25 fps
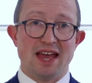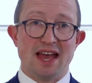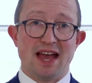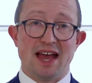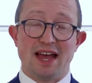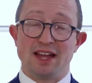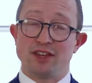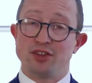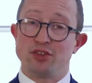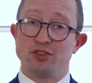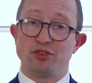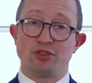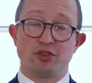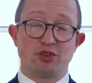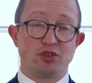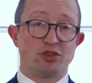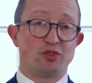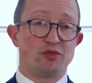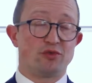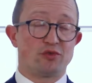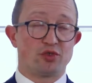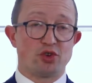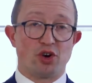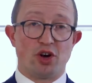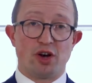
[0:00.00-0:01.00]
and
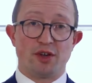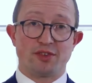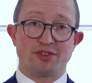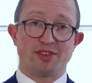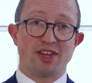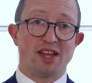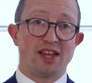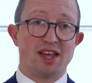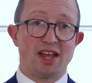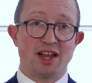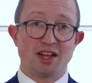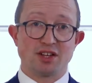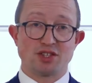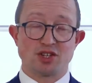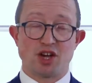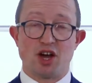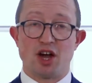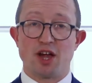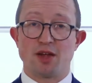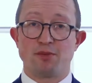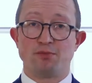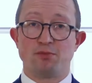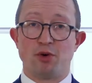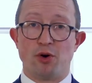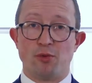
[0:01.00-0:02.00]
you've got a ticking
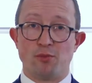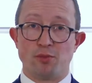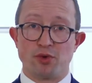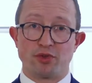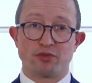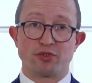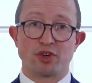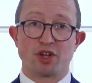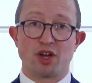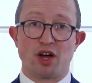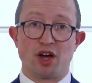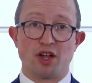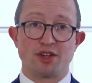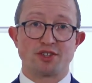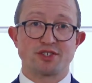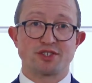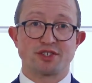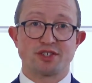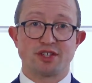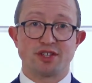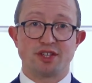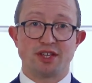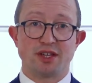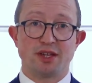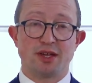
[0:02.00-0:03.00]
time bomb with regards
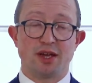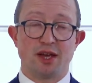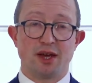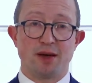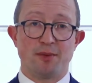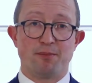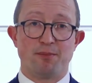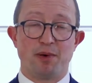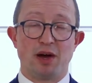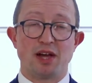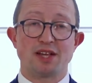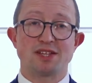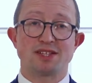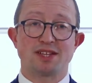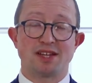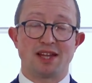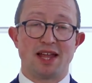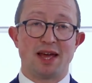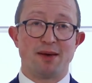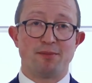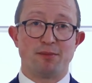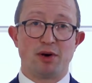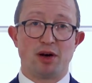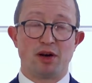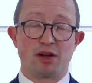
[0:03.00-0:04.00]
to the
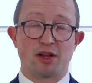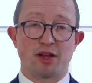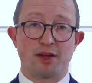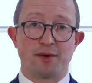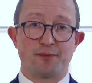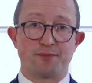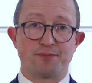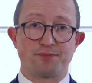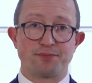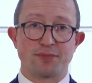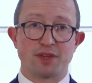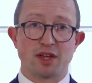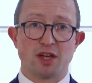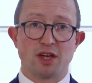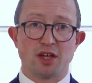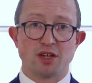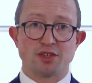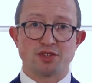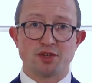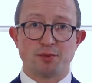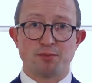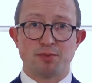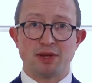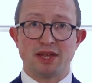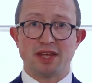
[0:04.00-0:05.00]
buy-to-let market.
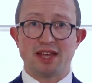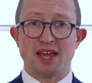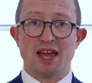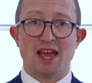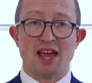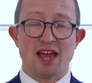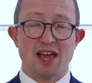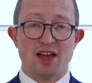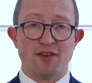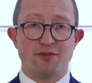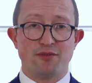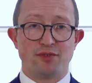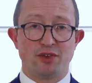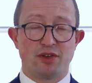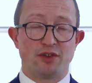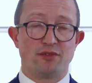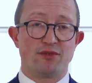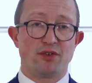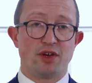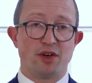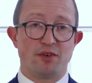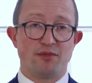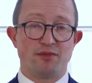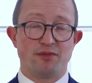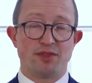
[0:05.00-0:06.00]
So be
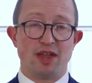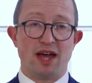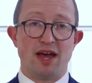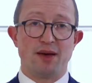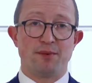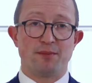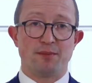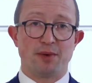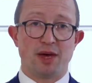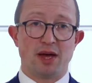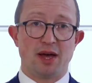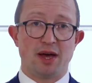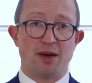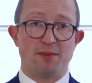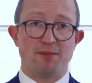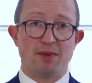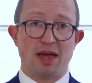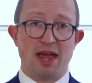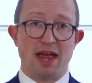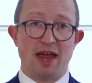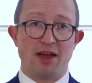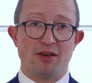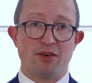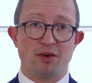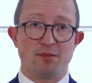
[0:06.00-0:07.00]
careful of that
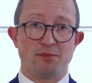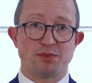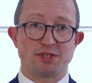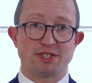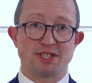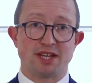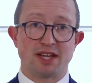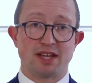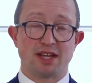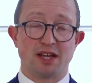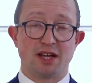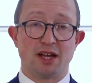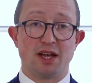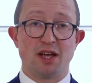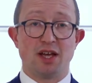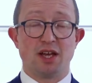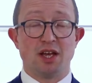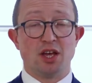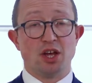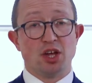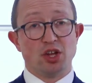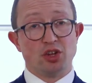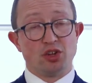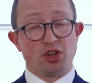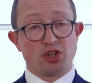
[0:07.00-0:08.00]
area in particular,
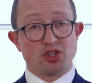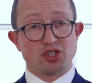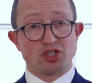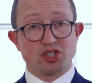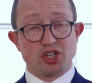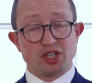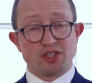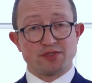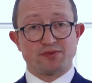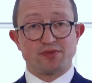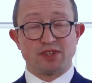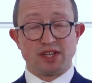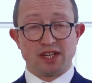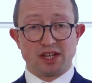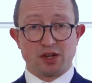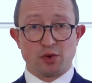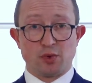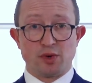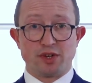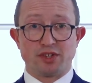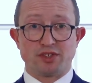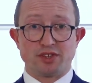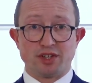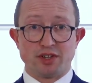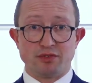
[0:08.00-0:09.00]
not just for
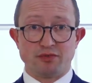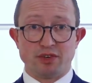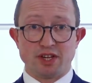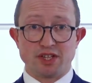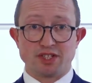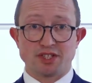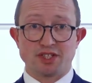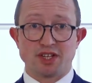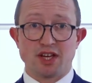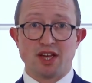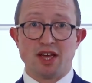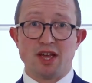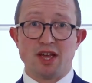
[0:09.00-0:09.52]
liquidity risk.